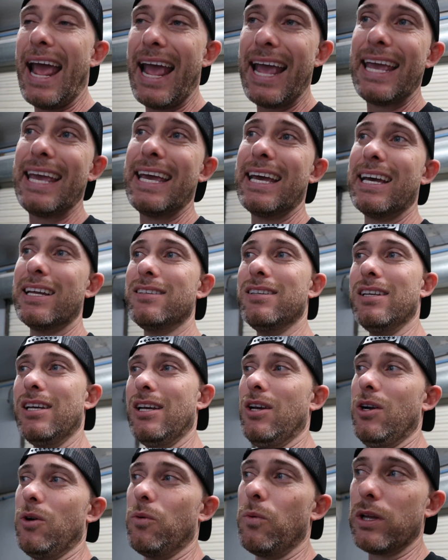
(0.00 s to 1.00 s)
And
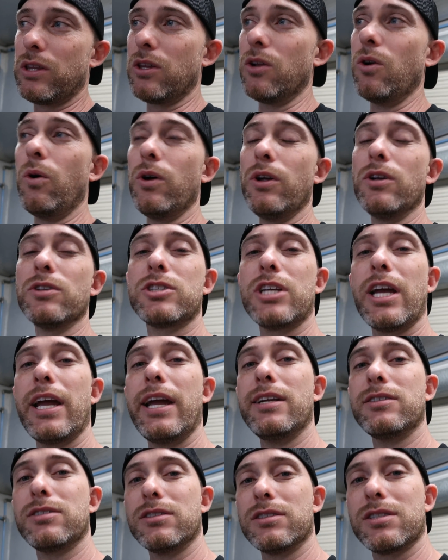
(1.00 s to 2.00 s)
with an oil
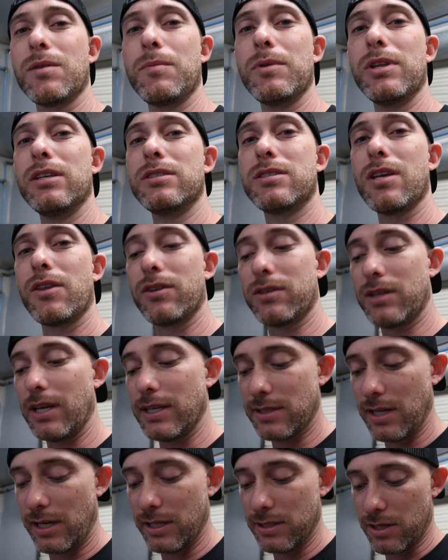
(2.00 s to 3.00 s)
change and some of these other
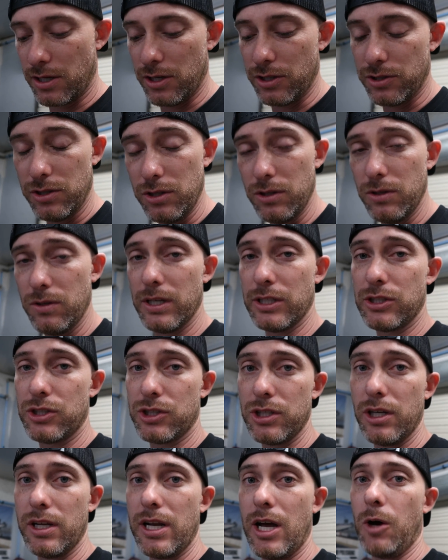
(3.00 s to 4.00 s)
things that he's gonna do, it
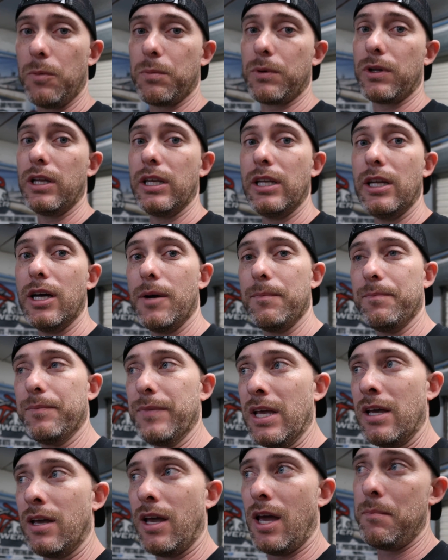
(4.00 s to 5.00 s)
should help clean up
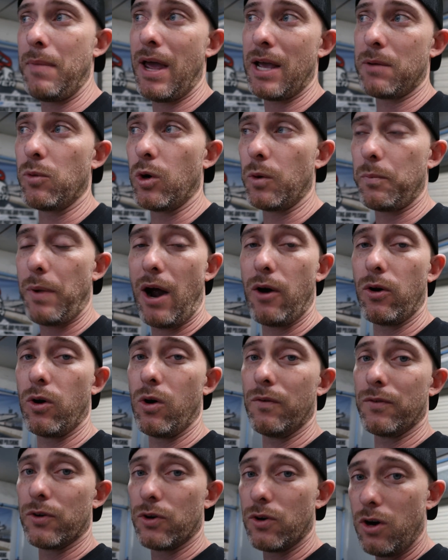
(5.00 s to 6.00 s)
and make more power
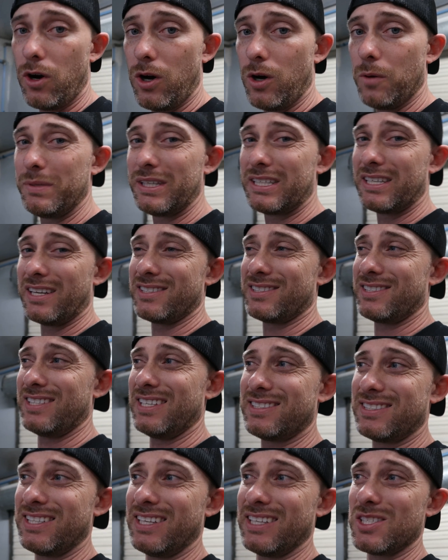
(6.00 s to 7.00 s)
overall, because
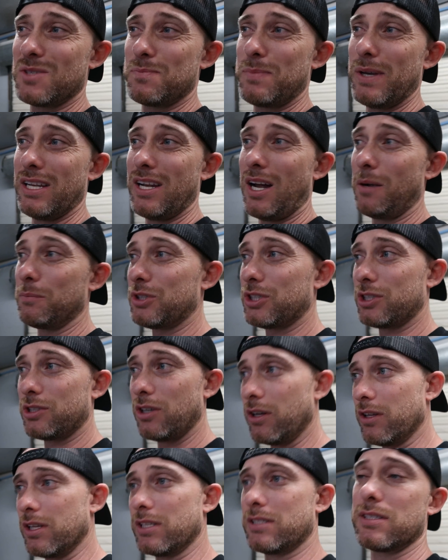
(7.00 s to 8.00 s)
this thing has been, I'm
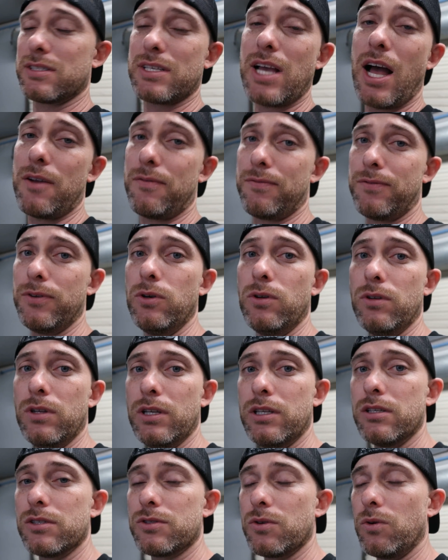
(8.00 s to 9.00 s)
sure this has got fuel
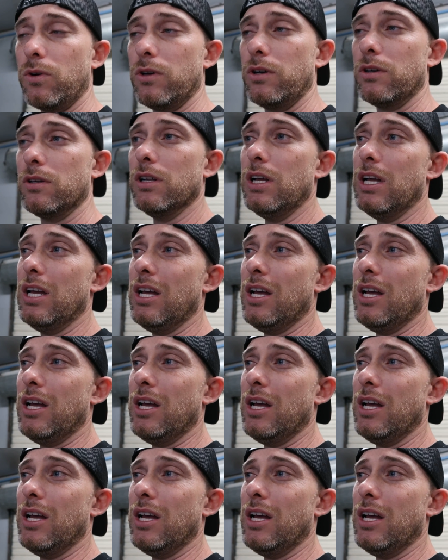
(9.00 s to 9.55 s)
in this oil